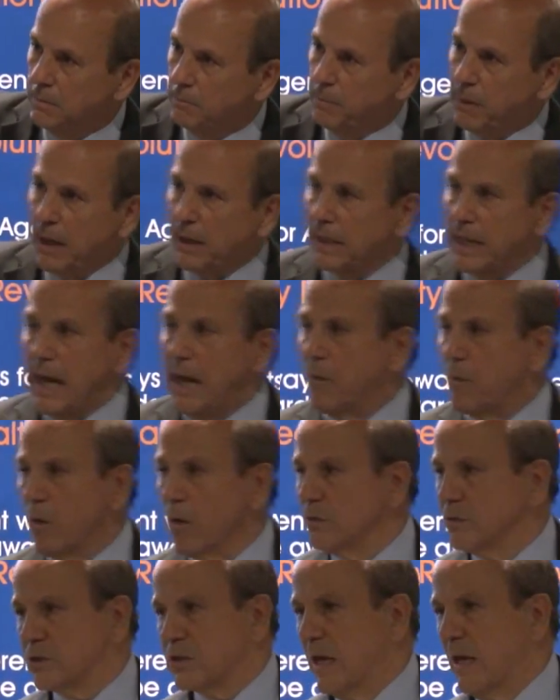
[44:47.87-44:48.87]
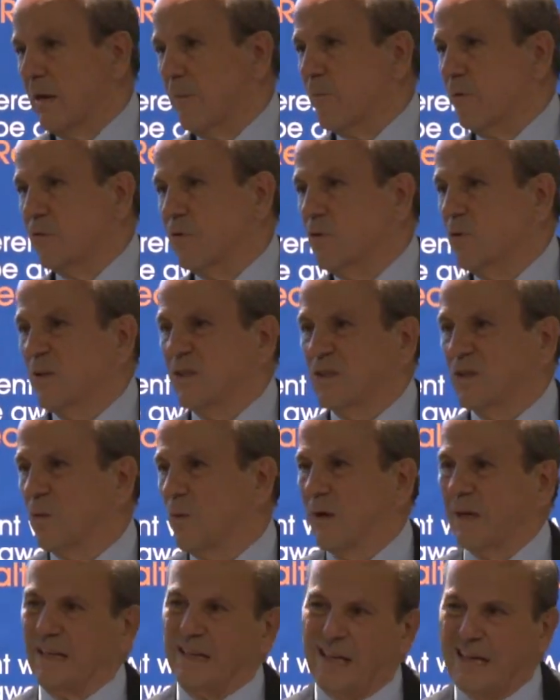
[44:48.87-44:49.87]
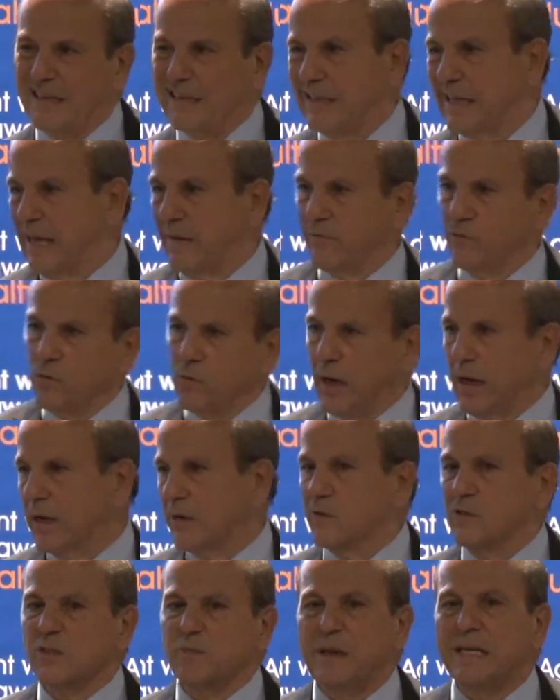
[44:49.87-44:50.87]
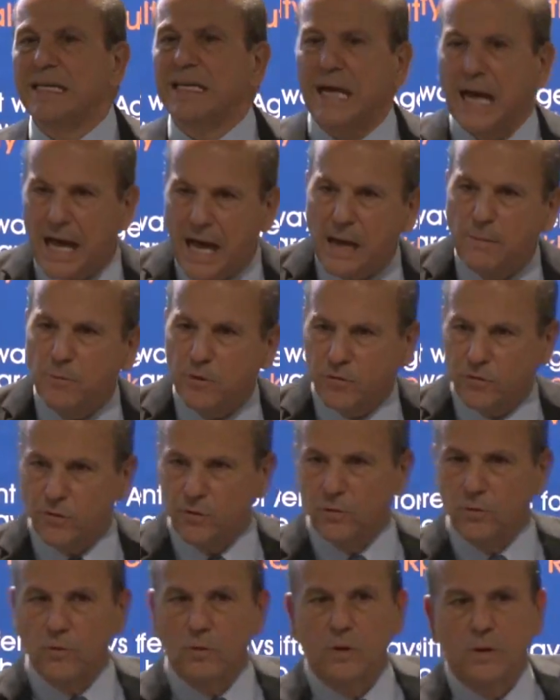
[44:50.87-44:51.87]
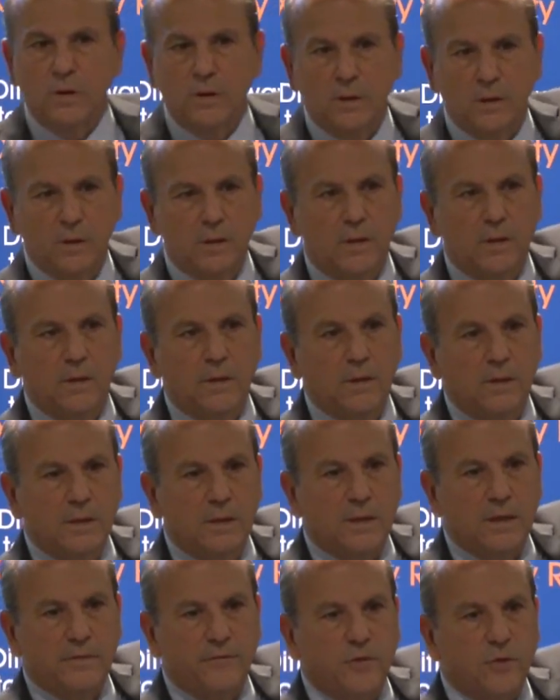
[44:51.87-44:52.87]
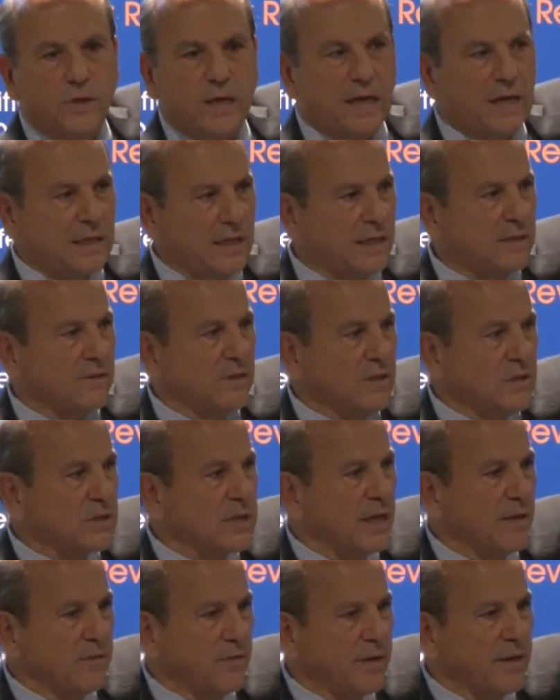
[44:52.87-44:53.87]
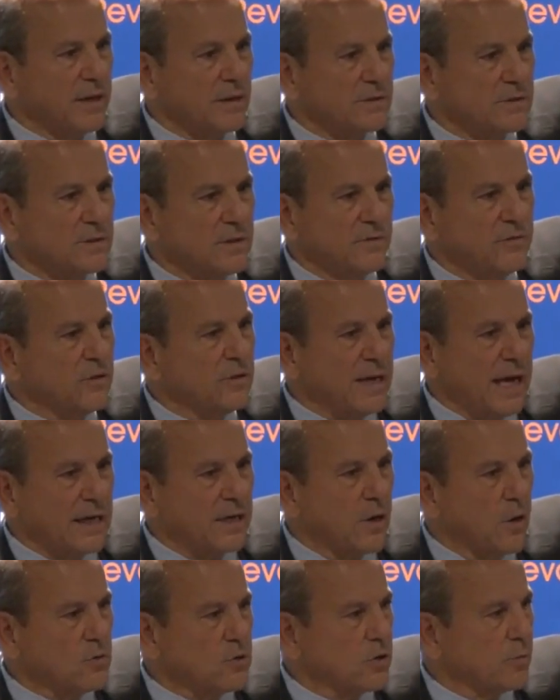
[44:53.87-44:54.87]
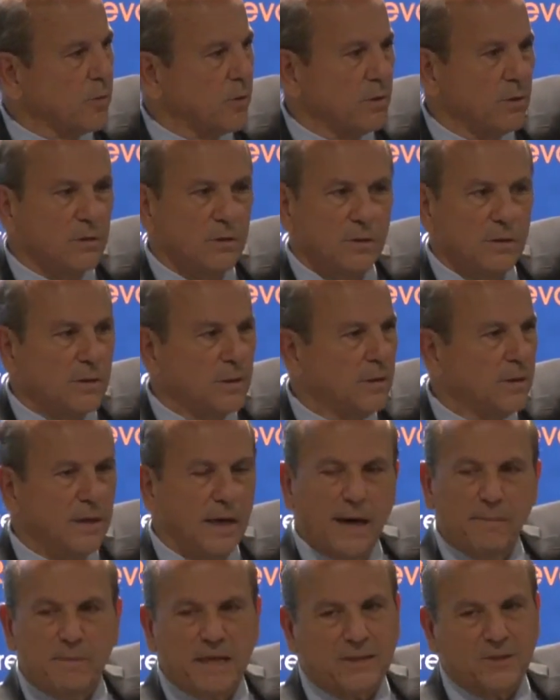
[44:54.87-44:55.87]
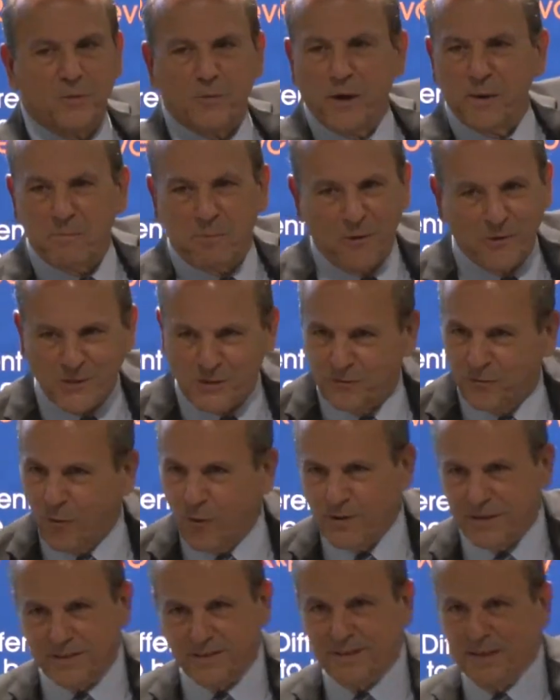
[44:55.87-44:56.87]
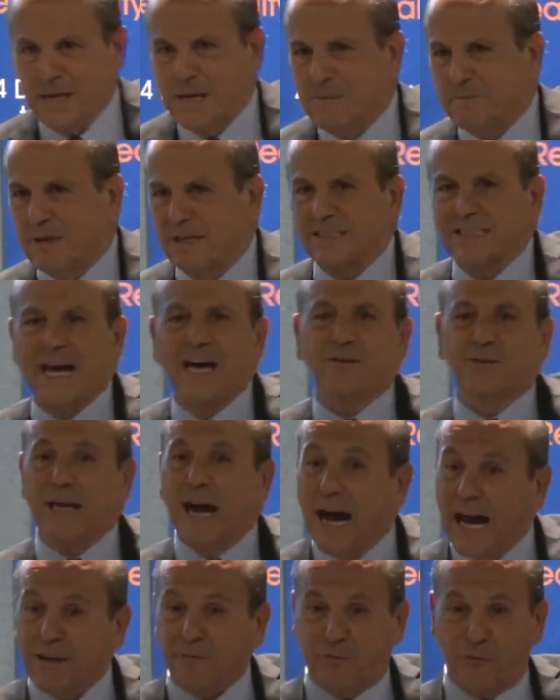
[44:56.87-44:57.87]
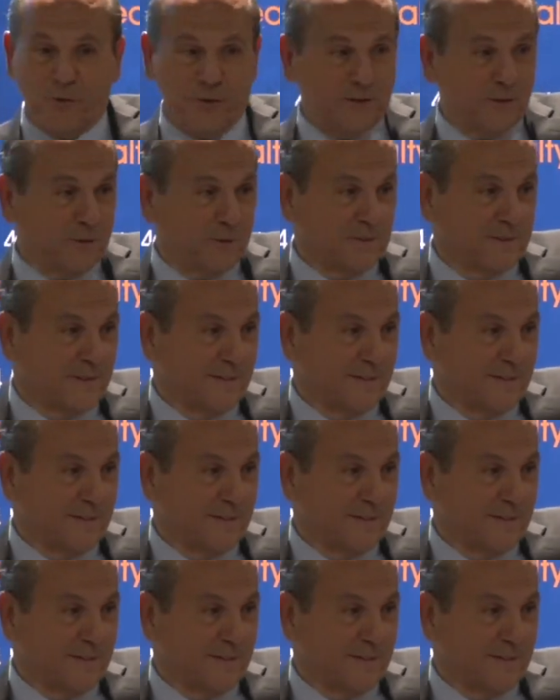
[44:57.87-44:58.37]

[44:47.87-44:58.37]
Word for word: But I won't stay up with you until 1 o'clock in the afternoon. I don't even spend time with you if you can't hit these 10 things. If you're not coachable, I'm not the right person for you because I'll die for you.